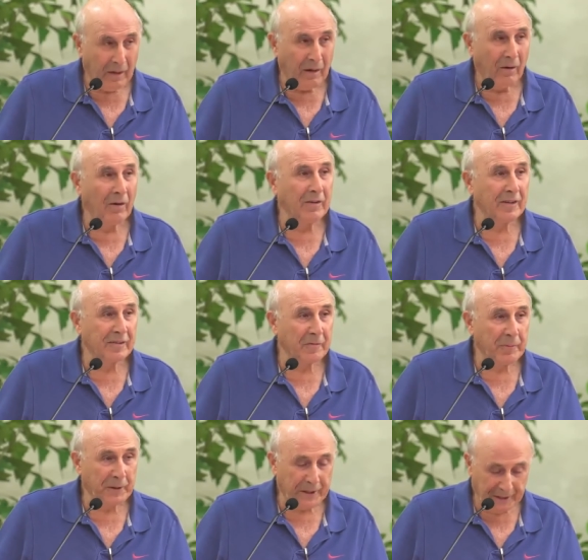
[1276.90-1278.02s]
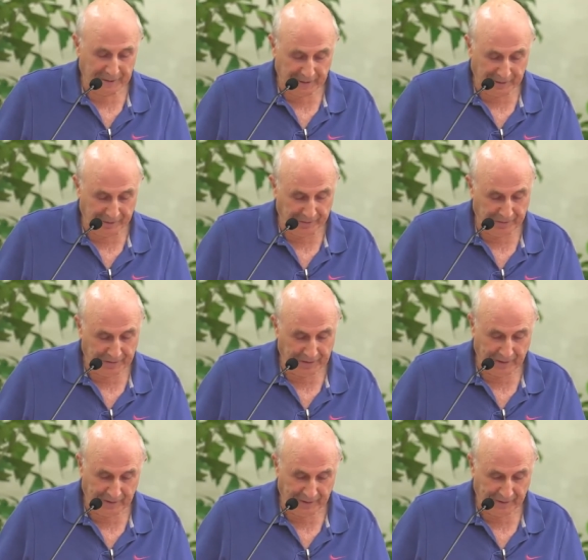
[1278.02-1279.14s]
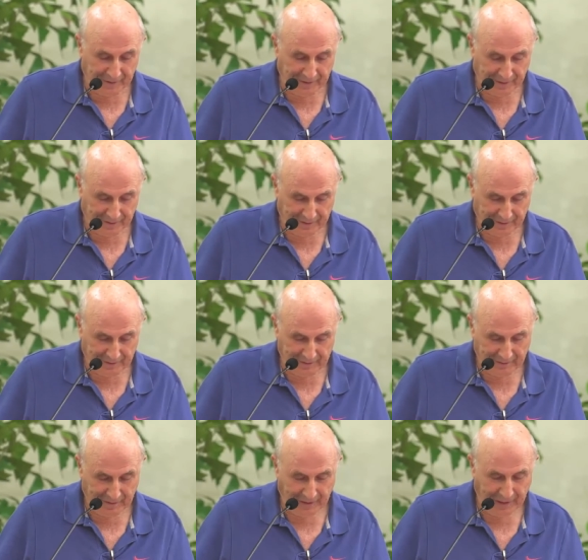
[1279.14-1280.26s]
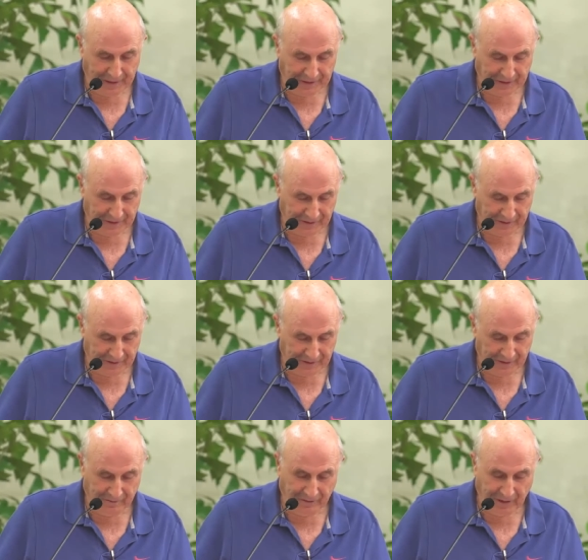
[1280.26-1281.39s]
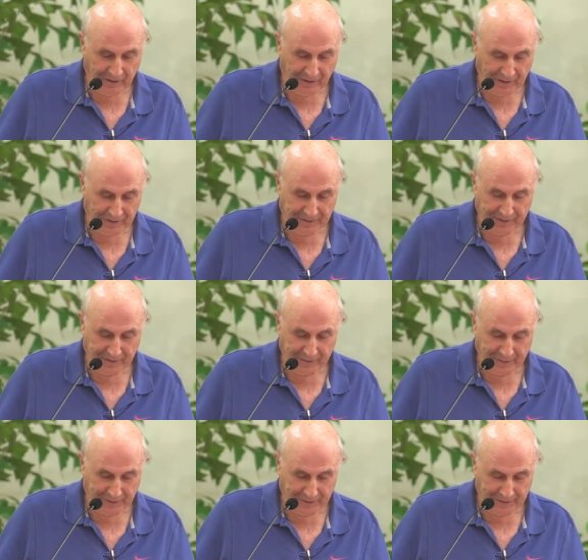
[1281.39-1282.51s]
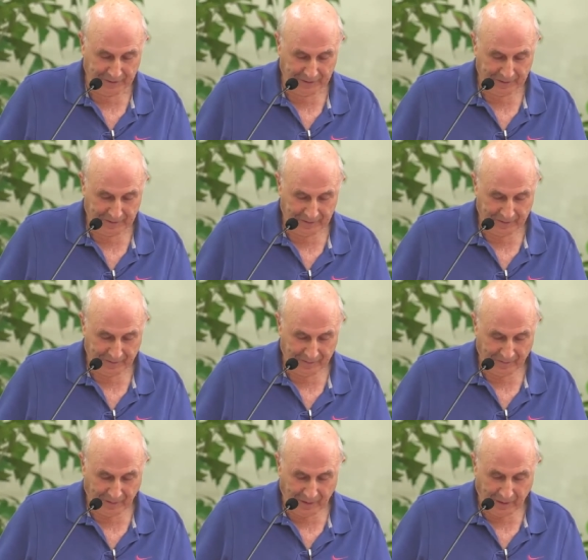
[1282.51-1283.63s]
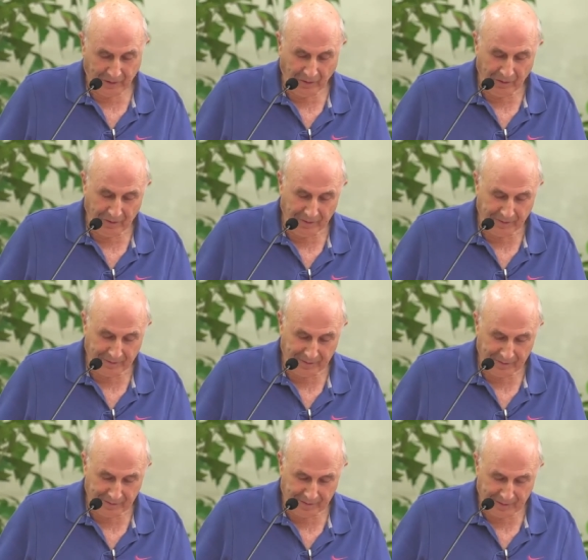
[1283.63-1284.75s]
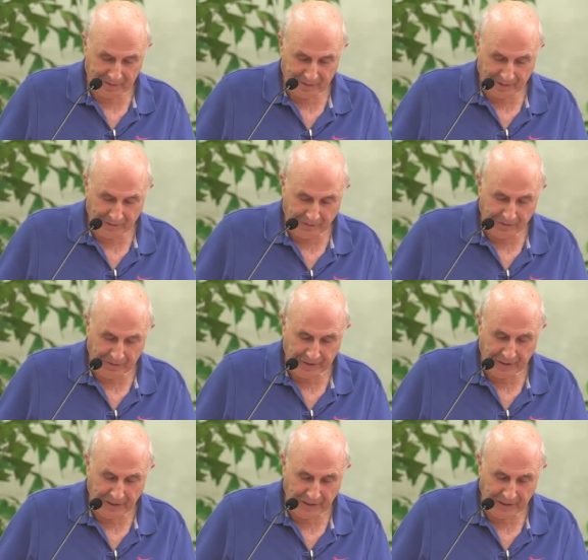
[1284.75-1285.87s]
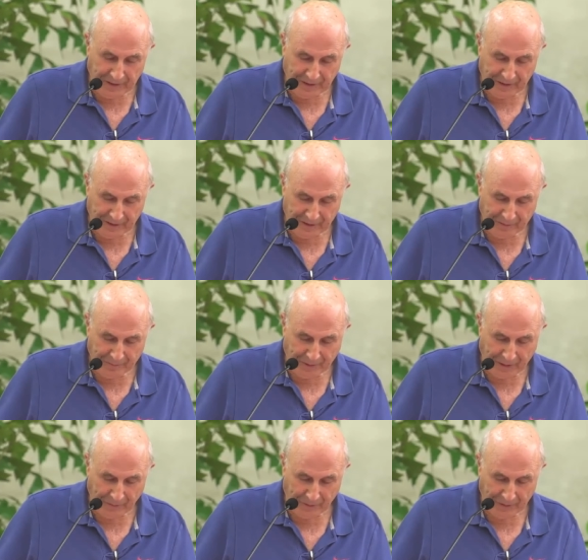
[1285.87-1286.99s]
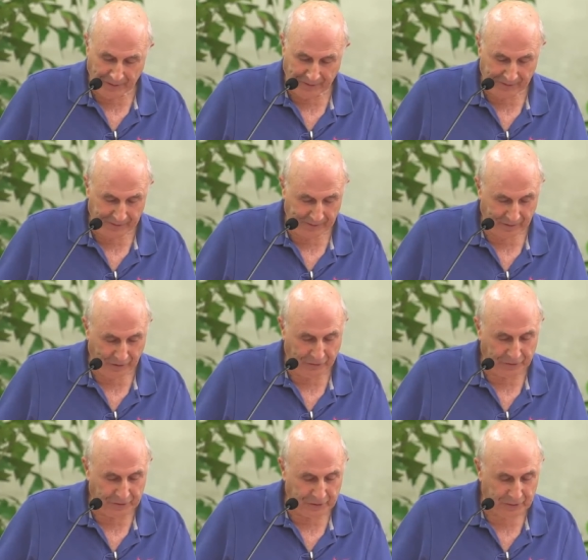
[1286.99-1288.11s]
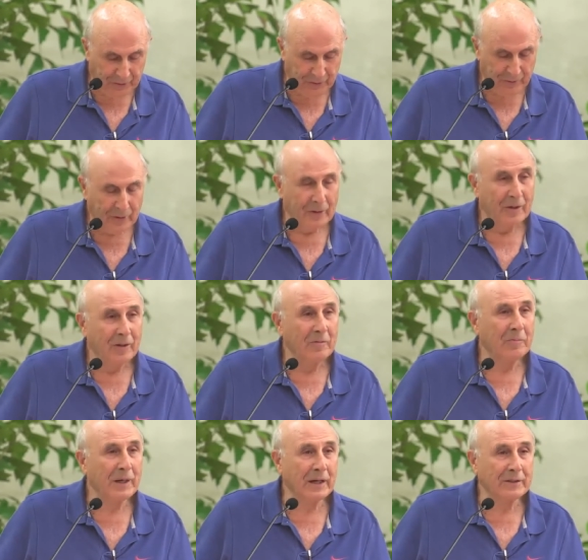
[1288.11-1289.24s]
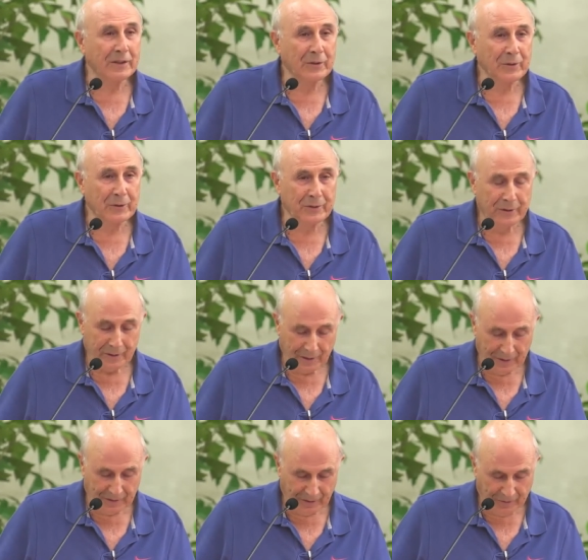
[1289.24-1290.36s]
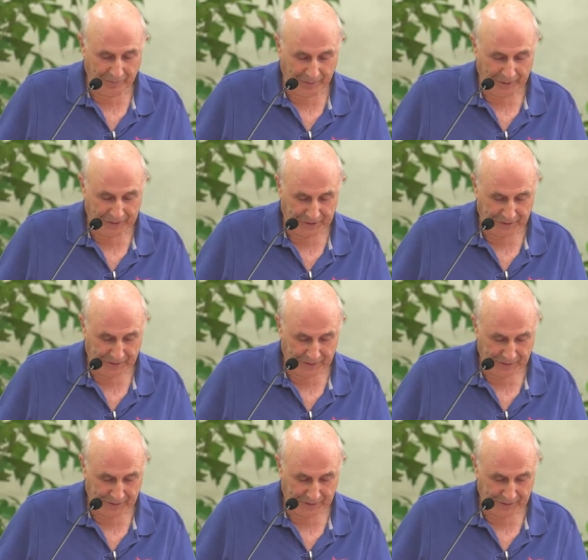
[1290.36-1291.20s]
All the separative tendencies, hatred and violence in the world calls for the healing powers of true brotherhood and compassion.